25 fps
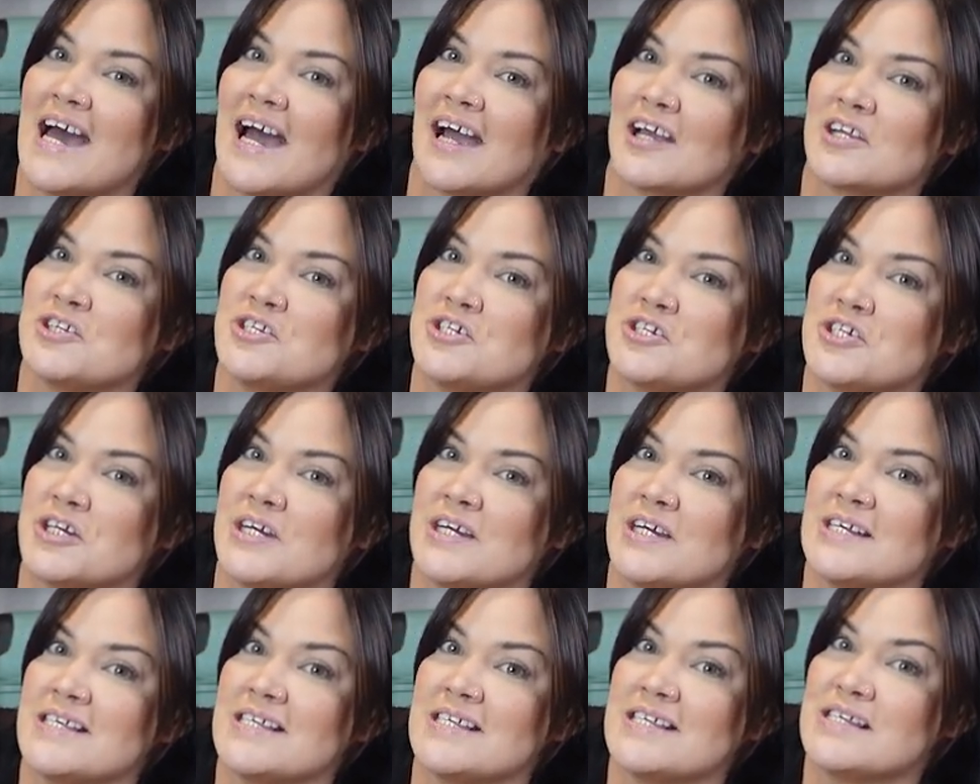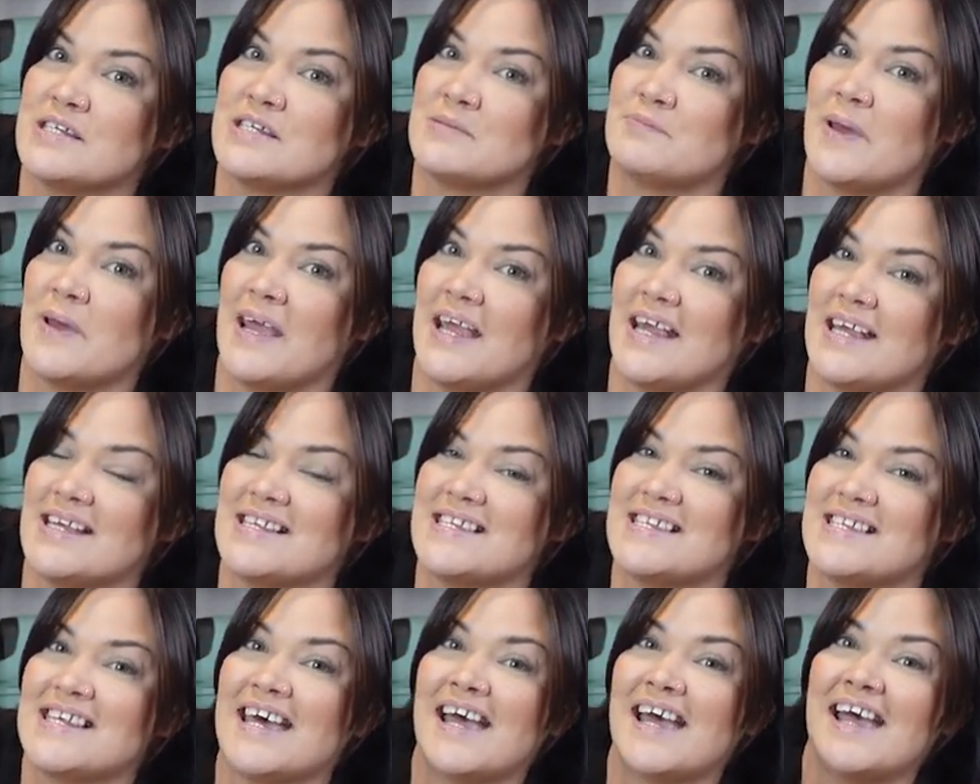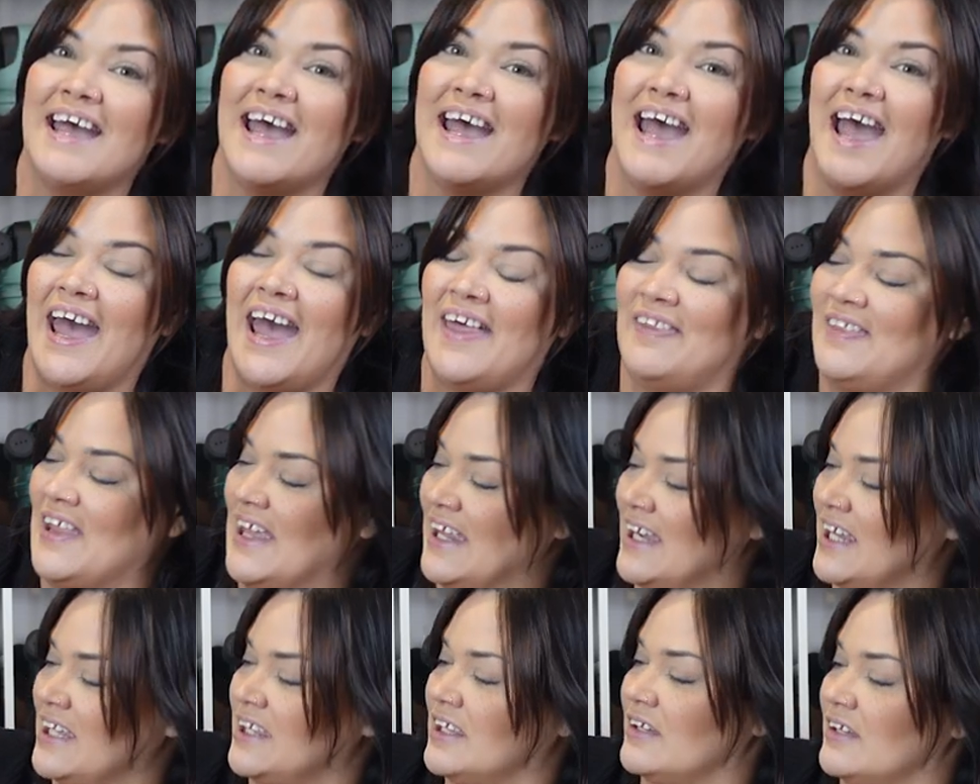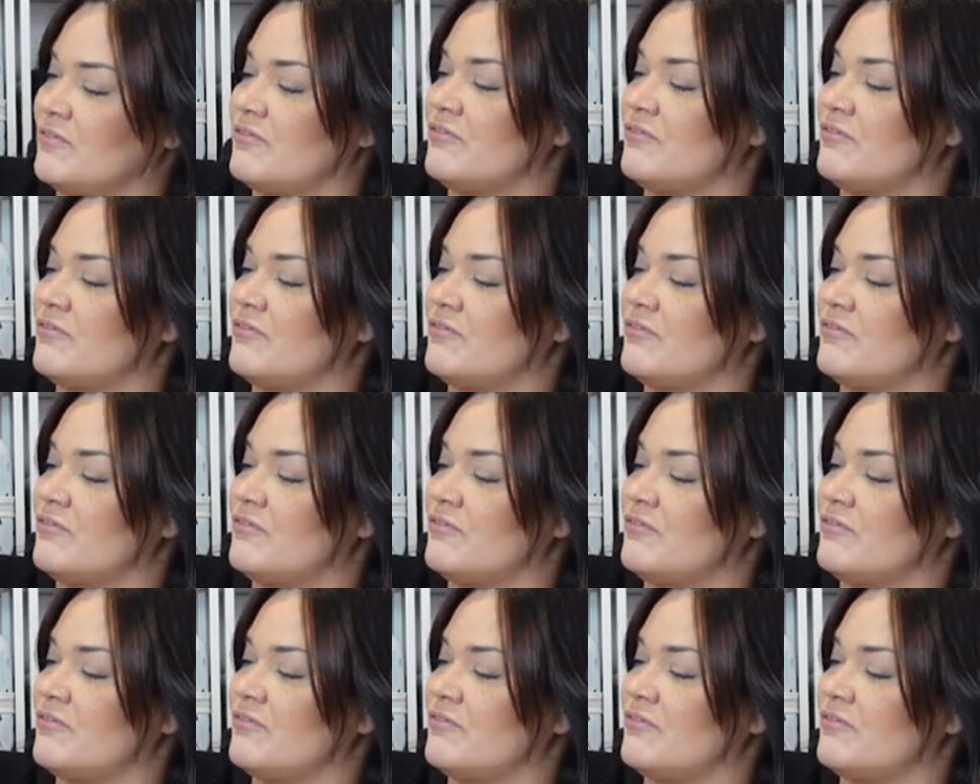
extra space. And then in the